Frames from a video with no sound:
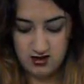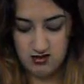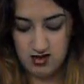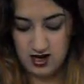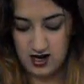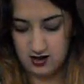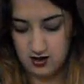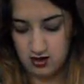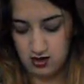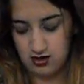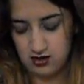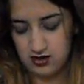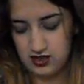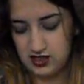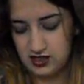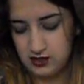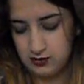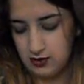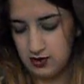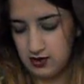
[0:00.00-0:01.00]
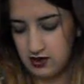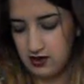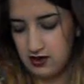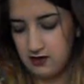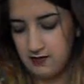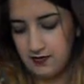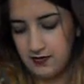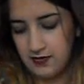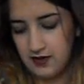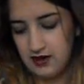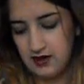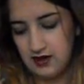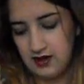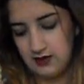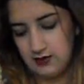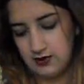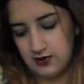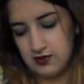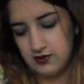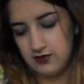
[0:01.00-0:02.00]
yeah, and I got this one.
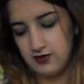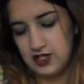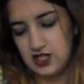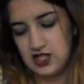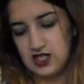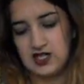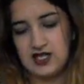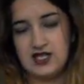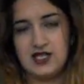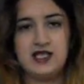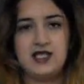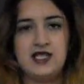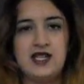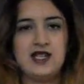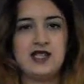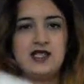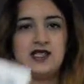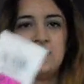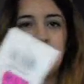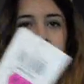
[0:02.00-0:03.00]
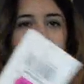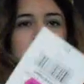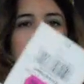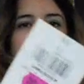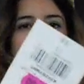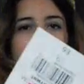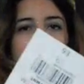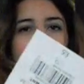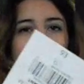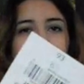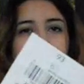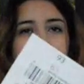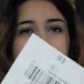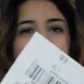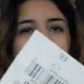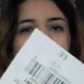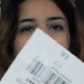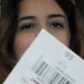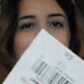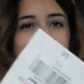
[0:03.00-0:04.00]
It was originally £6 down to
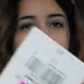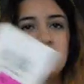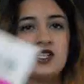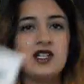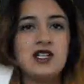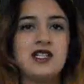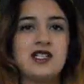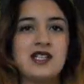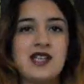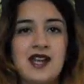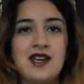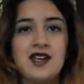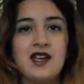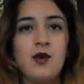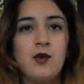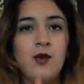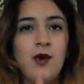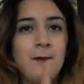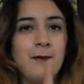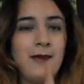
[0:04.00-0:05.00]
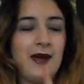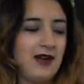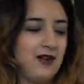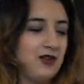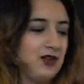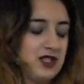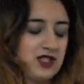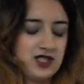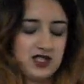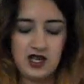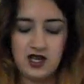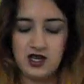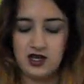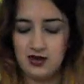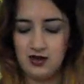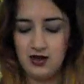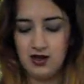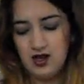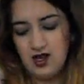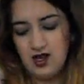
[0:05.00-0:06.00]
£3, but actually scanned at £1, so